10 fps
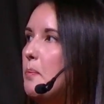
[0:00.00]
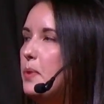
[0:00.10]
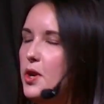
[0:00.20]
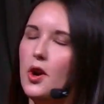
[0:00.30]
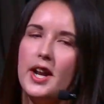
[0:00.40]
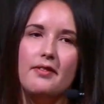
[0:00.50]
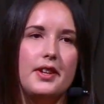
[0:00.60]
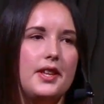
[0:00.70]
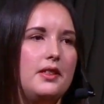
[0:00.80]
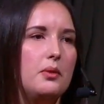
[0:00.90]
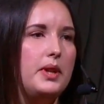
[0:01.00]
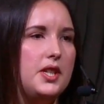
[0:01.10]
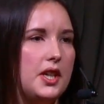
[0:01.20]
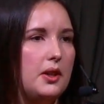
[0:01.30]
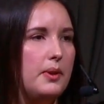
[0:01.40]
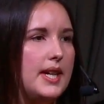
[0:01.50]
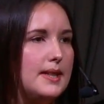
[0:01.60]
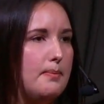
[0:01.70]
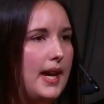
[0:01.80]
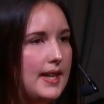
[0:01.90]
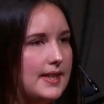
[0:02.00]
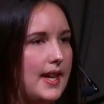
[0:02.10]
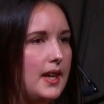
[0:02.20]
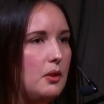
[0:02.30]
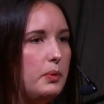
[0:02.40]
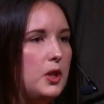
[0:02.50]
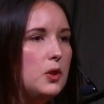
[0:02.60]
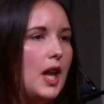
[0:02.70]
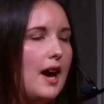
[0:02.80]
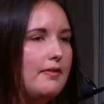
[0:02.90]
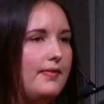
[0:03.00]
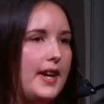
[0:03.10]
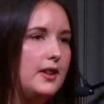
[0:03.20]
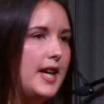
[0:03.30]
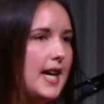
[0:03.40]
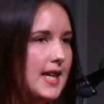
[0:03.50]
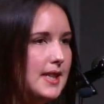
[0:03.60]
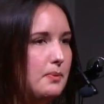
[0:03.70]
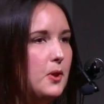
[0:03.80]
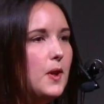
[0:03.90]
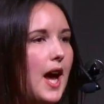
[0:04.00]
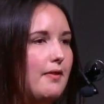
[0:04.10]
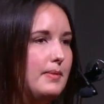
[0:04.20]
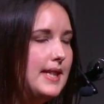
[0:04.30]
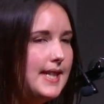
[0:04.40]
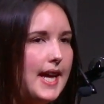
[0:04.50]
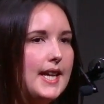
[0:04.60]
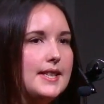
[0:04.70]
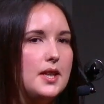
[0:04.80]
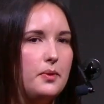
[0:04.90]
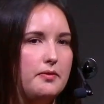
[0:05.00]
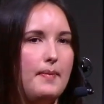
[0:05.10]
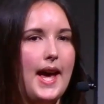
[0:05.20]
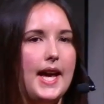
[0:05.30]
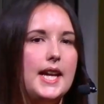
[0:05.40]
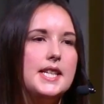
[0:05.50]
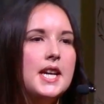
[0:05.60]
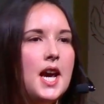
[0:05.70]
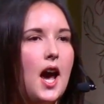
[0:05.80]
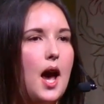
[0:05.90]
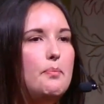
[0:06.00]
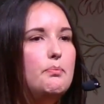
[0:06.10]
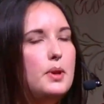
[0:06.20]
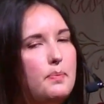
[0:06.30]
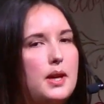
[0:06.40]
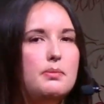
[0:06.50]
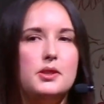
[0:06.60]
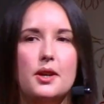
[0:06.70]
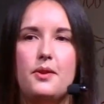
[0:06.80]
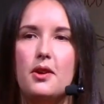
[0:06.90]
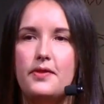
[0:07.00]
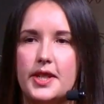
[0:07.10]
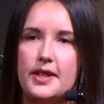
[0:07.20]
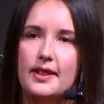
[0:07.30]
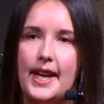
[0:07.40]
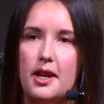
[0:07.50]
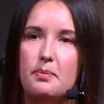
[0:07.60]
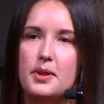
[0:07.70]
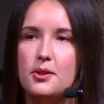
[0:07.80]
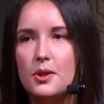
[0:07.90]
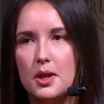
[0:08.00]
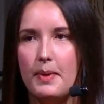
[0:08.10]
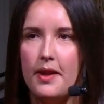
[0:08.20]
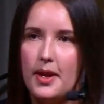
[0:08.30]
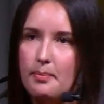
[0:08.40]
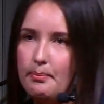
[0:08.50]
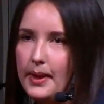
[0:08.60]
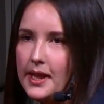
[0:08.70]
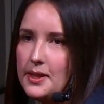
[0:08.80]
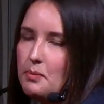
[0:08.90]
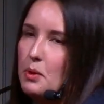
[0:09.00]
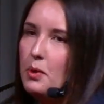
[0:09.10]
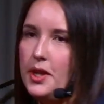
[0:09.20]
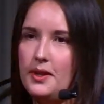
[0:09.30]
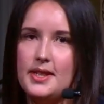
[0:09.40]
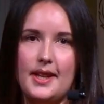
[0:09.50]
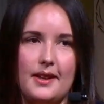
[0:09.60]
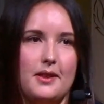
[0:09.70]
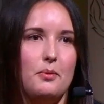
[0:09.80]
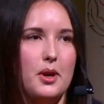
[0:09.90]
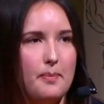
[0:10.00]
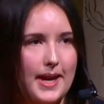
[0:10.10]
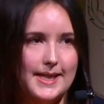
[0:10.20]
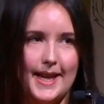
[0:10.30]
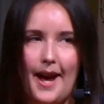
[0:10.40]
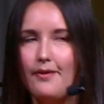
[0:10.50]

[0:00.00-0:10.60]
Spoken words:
But not everything that we do is amazing. We all have failures, we all have mistakes that we've made, but people don't often get up and talk about them because we want you to think that we're amazing at